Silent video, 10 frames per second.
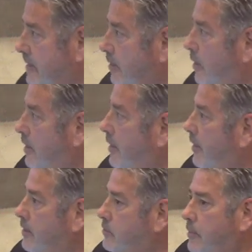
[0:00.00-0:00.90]
One of the
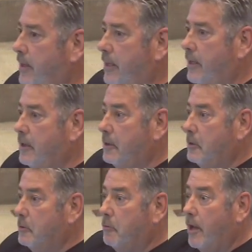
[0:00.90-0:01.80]
things would be
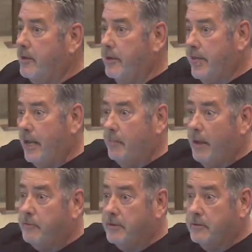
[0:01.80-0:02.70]
run to the
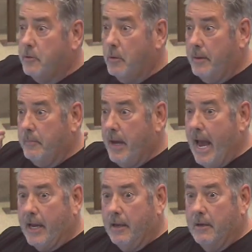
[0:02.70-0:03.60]
elementary school and
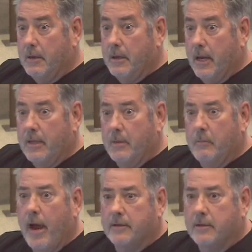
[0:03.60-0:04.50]
back, and then
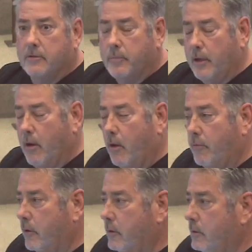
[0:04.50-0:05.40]
practice will be
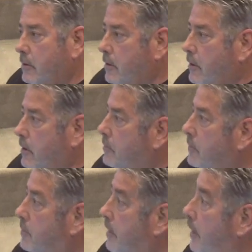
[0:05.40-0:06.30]
over.
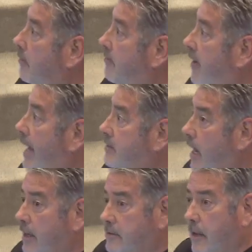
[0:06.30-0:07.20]
But the little fast
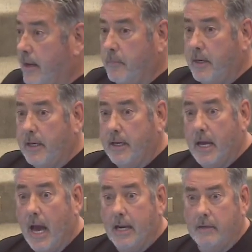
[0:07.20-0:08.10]
guys like me
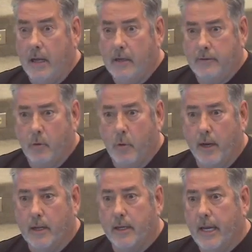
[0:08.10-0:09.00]
got it done too
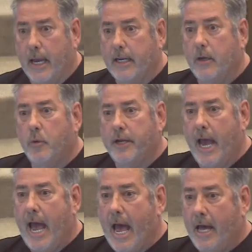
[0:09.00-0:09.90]
quickly, and he would
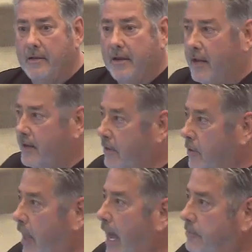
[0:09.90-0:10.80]
add
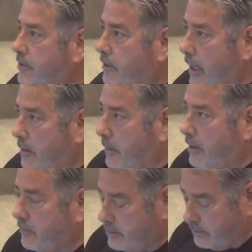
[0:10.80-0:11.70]
another lap to the
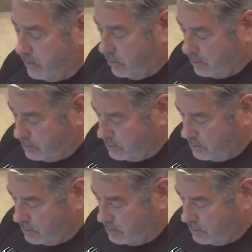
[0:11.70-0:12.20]
elementary school.